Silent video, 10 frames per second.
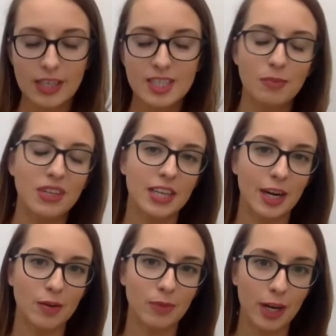something
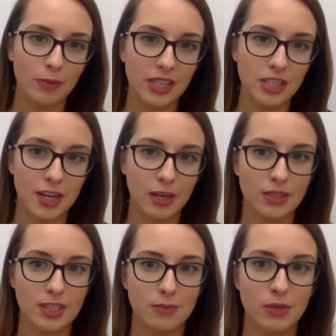Darren brought up yesterday
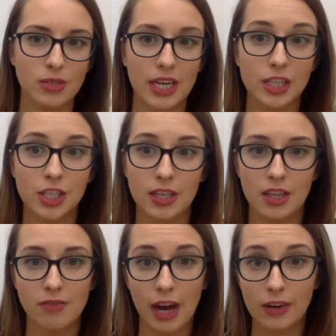was the mutation in
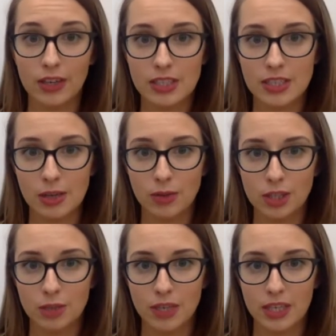the virus that we
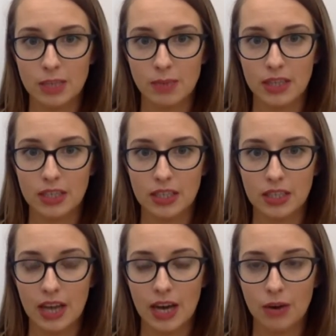should be expecting
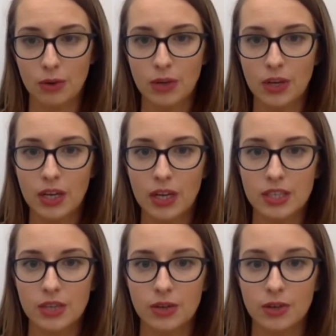and how
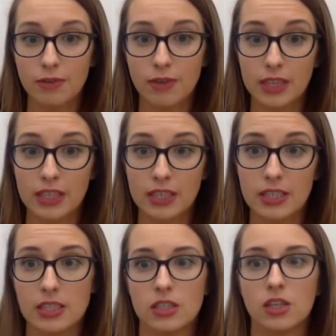it's going to affect
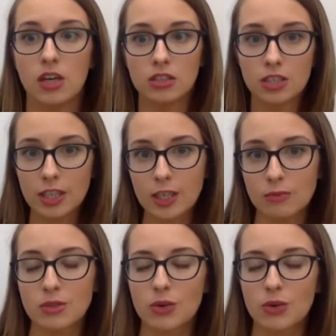us long term.